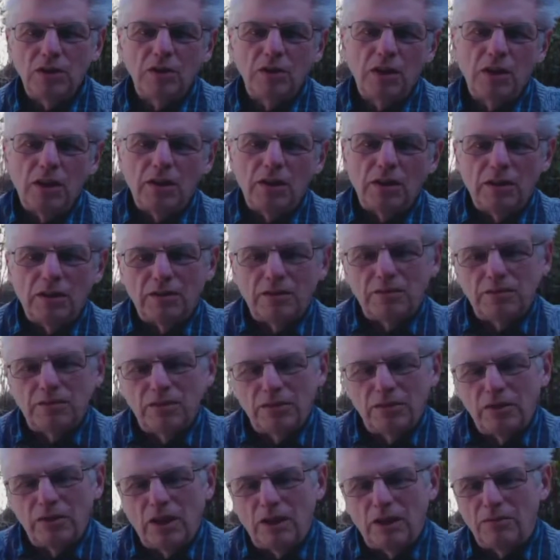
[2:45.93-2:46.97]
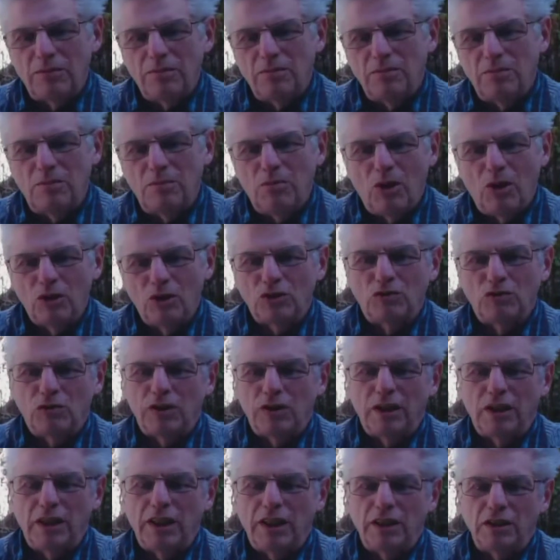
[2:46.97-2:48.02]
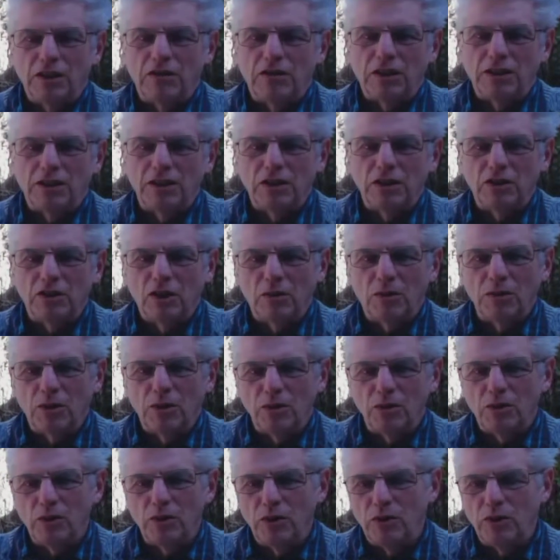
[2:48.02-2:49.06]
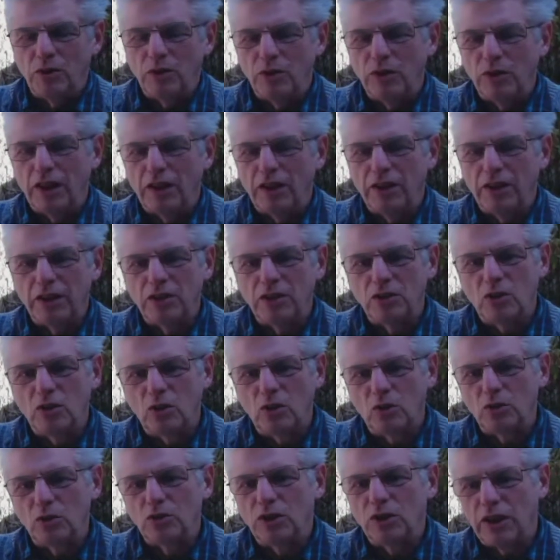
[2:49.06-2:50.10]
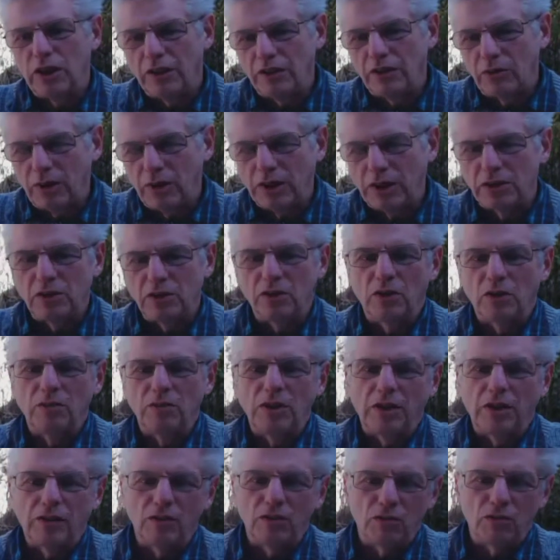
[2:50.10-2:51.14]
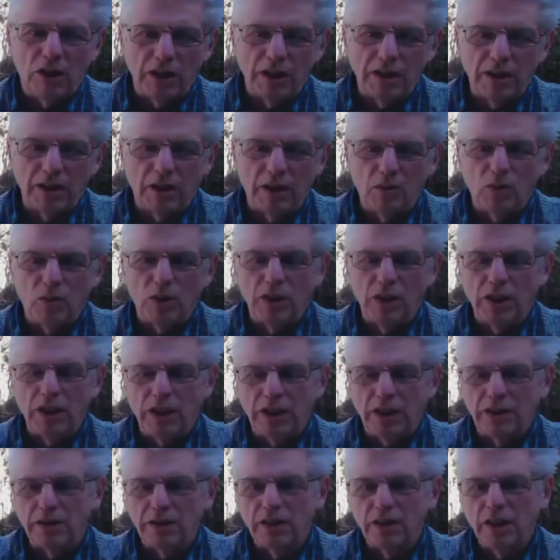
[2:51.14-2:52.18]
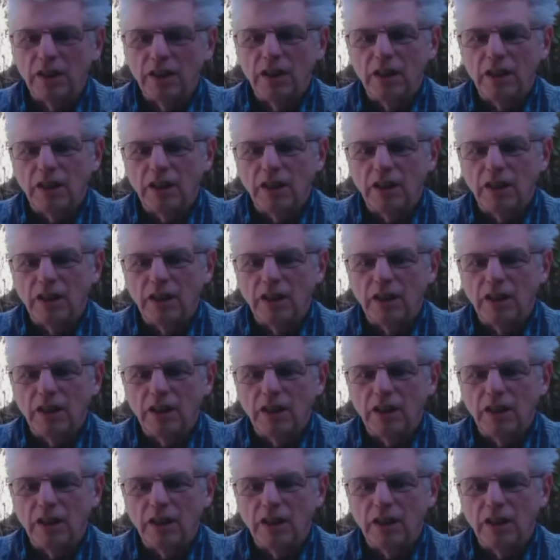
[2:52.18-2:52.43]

a moderately interesting job. You get these calls, you'd have to answer them, you have to write down what it is,